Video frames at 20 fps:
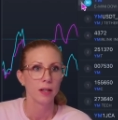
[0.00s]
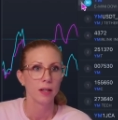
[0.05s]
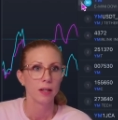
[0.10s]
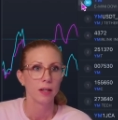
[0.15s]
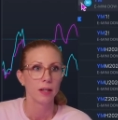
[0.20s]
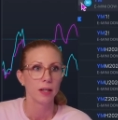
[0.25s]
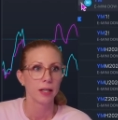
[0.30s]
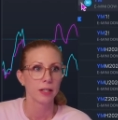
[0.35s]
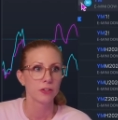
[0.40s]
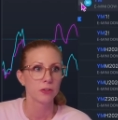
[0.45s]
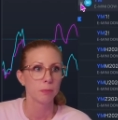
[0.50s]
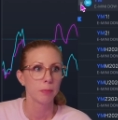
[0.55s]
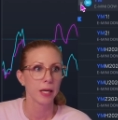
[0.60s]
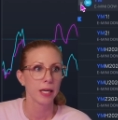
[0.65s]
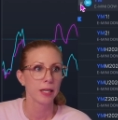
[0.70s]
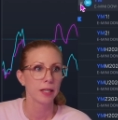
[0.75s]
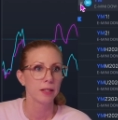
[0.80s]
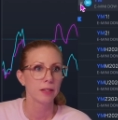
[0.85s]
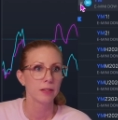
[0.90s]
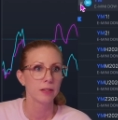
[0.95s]

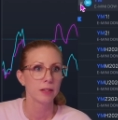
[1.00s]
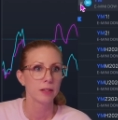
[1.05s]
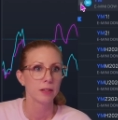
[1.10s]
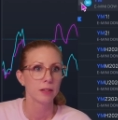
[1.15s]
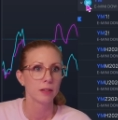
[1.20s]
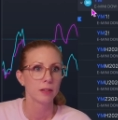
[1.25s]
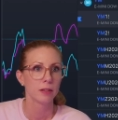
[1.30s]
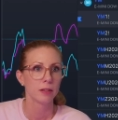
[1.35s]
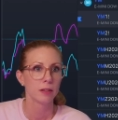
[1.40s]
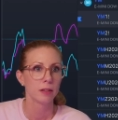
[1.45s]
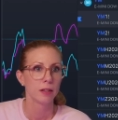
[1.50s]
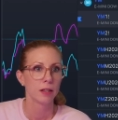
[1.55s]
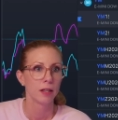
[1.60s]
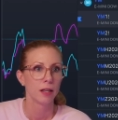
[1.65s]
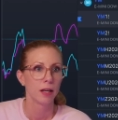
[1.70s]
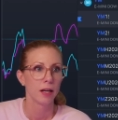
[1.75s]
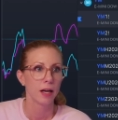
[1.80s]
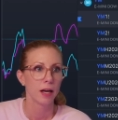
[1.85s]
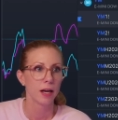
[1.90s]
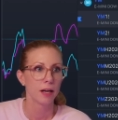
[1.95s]
Expand,
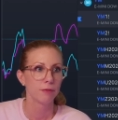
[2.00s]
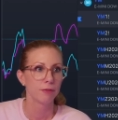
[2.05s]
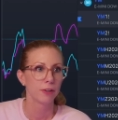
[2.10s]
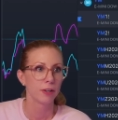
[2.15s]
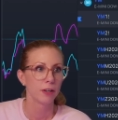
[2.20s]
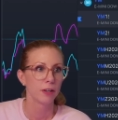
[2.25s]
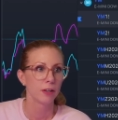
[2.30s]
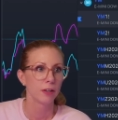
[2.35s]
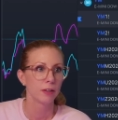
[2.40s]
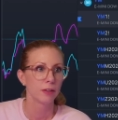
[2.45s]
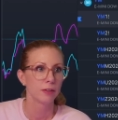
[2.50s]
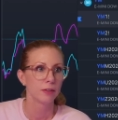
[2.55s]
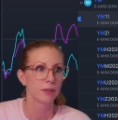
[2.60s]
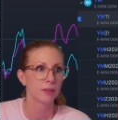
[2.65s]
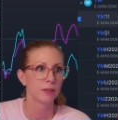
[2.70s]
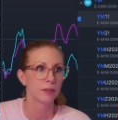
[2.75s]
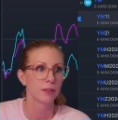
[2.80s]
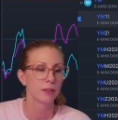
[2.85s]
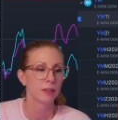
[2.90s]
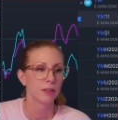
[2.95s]
hover,
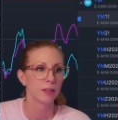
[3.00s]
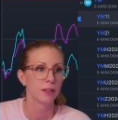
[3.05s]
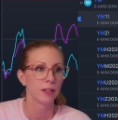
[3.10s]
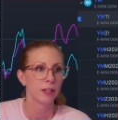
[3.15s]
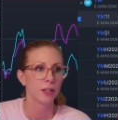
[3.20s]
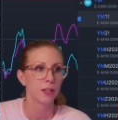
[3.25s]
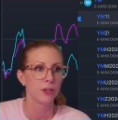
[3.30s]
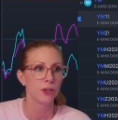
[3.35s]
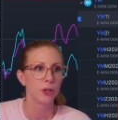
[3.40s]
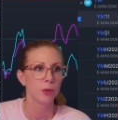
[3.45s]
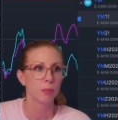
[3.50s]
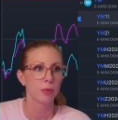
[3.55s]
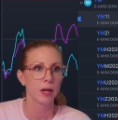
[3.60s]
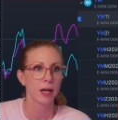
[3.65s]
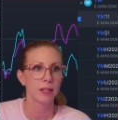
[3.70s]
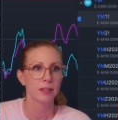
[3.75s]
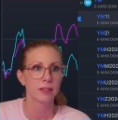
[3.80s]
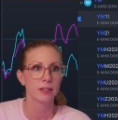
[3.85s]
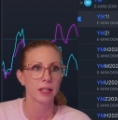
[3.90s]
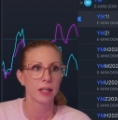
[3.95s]
new
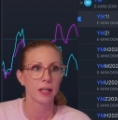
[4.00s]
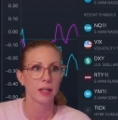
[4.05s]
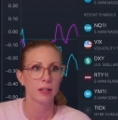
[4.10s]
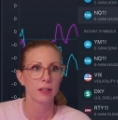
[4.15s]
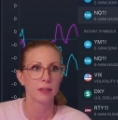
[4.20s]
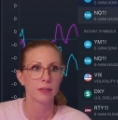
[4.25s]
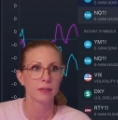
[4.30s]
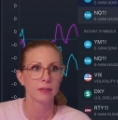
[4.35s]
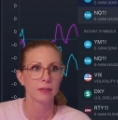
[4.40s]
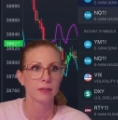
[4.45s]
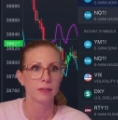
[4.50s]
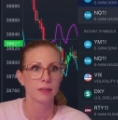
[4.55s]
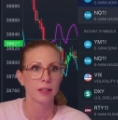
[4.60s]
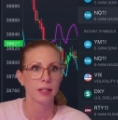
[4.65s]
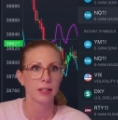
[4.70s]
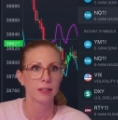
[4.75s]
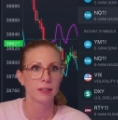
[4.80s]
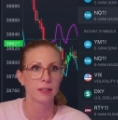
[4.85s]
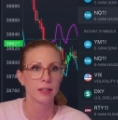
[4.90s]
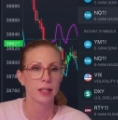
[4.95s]
price scale.
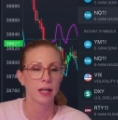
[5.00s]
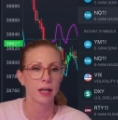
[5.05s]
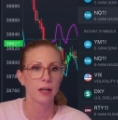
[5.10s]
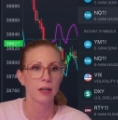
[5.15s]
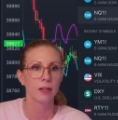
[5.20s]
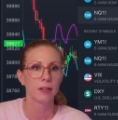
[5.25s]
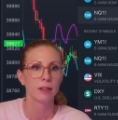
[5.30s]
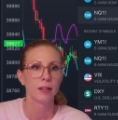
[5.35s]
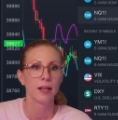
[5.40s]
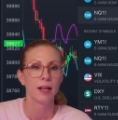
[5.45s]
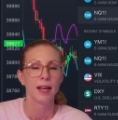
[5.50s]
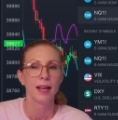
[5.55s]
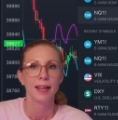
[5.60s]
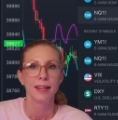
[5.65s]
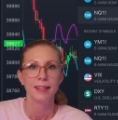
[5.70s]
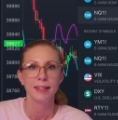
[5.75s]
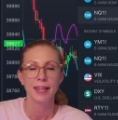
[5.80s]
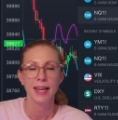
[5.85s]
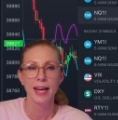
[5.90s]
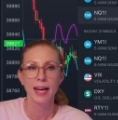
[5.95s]
It's there.
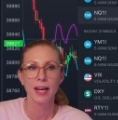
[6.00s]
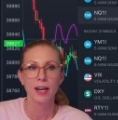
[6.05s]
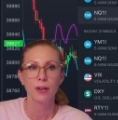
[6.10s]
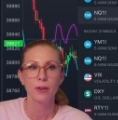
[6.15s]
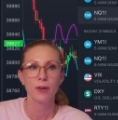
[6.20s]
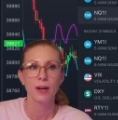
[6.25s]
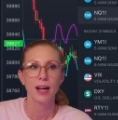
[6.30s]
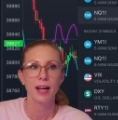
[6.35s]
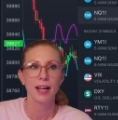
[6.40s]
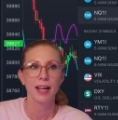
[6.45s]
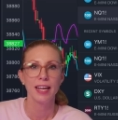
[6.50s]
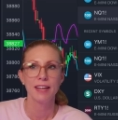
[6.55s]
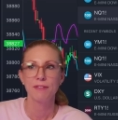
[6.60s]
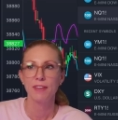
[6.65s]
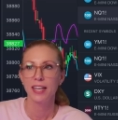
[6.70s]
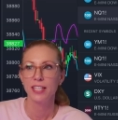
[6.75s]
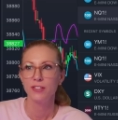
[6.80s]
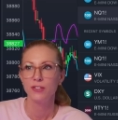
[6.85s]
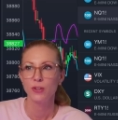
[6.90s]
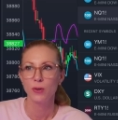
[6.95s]
Now, if
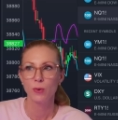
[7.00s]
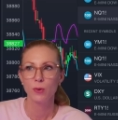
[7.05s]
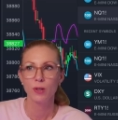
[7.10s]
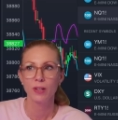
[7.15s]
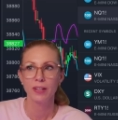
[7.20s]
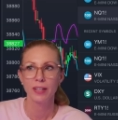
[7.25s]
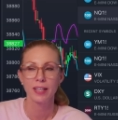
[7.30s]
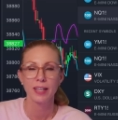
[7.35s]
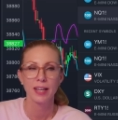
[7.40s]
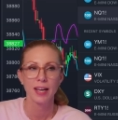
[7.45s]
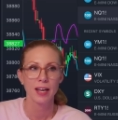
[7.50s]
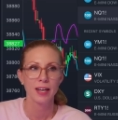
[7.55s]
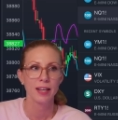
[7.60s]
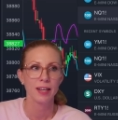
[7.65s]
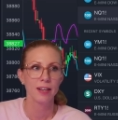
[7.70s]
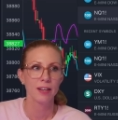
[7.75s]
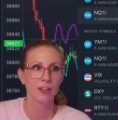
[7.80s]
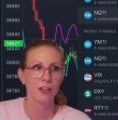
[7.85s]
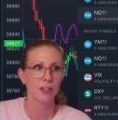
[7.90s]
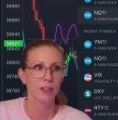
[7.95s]
I don't click out of
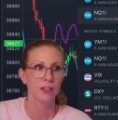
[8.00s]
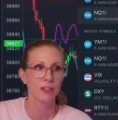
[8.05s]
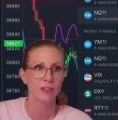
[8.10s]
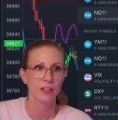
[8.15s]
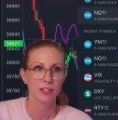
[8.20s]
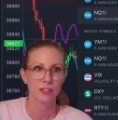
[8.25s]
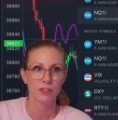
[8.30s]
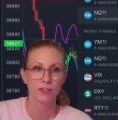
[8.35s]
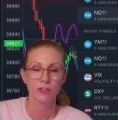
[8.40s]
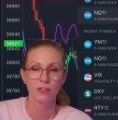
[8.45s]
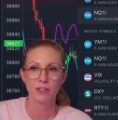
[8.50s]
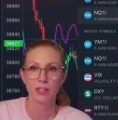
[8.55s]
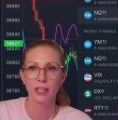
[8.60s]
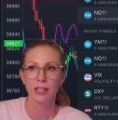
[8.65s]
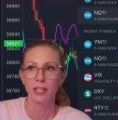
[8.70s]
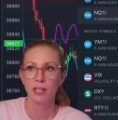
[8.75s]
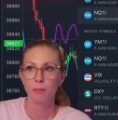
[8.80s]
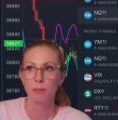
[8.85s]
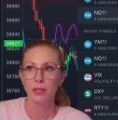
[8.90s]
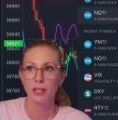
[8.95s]
here, this will stay
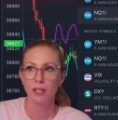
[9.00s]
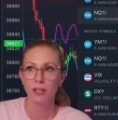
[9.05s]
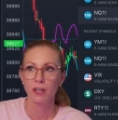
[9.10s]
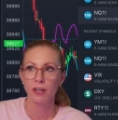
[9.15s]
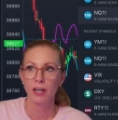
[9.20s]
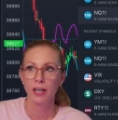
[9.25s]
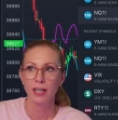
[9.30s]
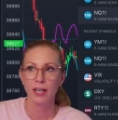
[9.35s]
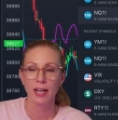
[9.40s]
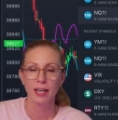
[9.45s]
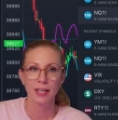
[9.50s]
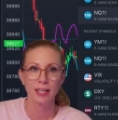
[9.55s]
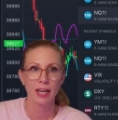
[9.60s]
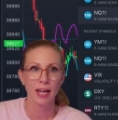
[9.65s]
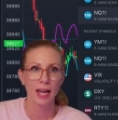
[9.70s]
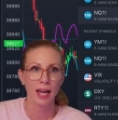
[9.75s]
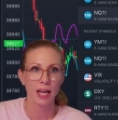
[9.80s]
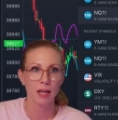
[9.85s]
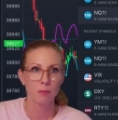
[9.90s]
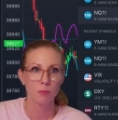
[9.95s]
up here and I can
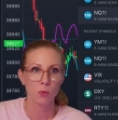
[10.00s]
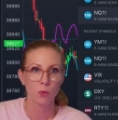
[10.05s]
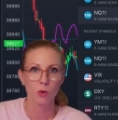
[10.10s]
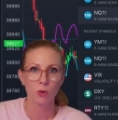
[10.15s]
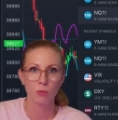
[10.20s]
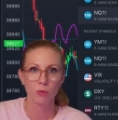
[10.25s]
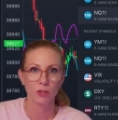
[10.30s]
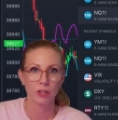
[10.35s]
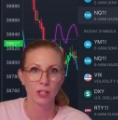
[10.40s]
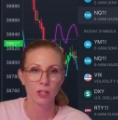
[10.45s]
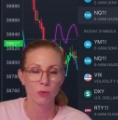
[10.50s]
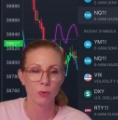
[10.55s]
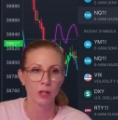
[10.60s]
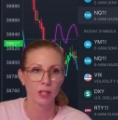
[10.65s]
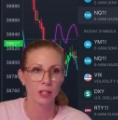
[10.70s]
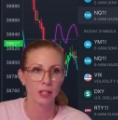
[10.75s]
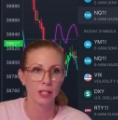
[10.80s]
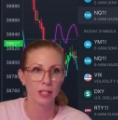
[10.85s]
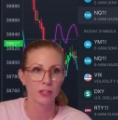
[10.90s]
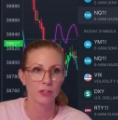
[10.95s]
add more really
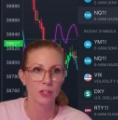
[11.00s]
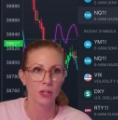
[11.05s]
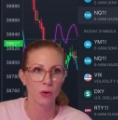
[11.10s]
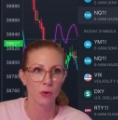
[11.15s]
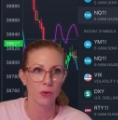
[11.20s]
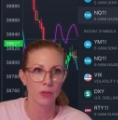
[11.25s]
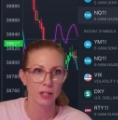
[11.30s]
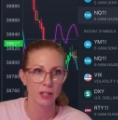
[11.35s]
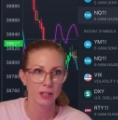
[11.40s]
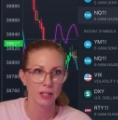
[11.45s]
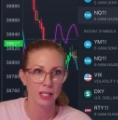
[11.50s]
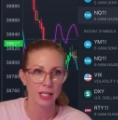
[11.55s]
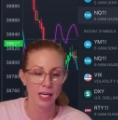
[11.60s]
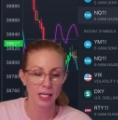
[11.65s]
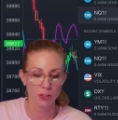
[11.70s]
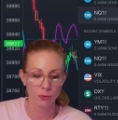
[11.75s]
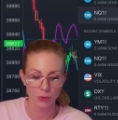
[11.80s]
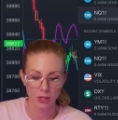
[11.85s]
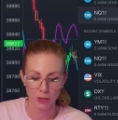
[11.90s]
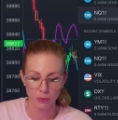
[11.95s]
quickly. So the
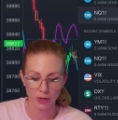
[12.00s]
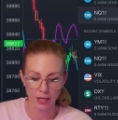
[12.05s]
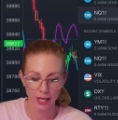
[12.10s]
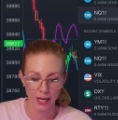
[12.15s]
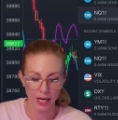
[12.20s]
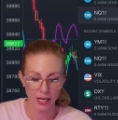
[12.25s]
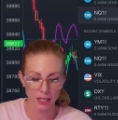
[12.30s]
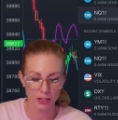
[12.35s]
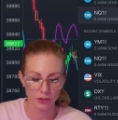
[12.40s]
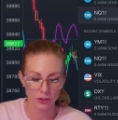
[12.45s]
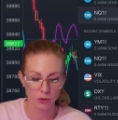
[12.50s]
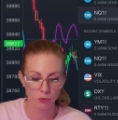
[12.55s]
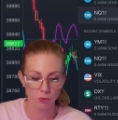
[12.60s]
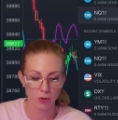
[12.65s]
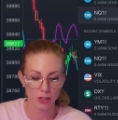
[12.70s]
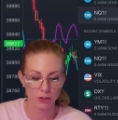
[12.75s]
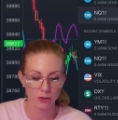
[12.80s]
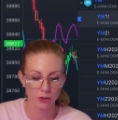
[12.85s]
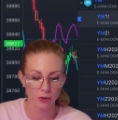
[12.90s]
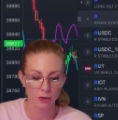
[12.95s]
next one I want to add is the
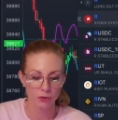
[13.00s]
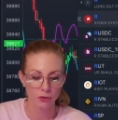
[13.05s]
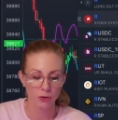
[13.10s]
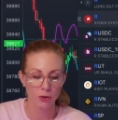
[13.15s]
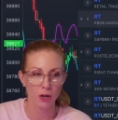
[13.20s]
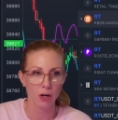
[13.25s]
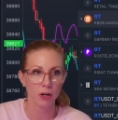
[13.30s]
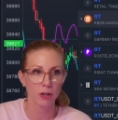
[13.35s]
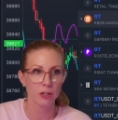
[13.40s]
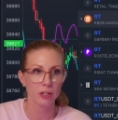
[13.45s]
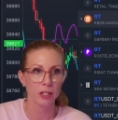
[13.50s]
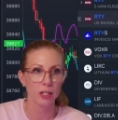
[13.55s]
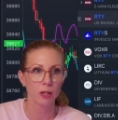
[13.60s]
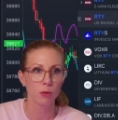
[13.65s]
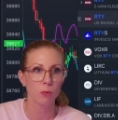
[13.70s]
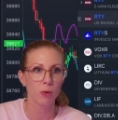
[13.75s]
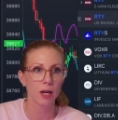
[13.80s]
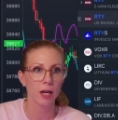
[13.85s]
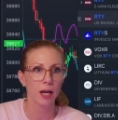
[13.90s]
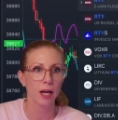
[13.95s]
Russell, so
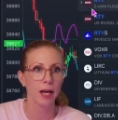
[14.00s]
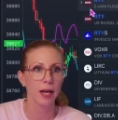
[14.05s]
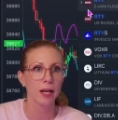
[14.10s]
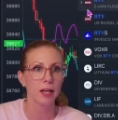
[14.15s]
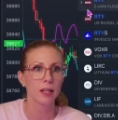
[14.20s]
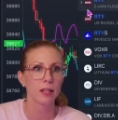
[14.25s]
RTY.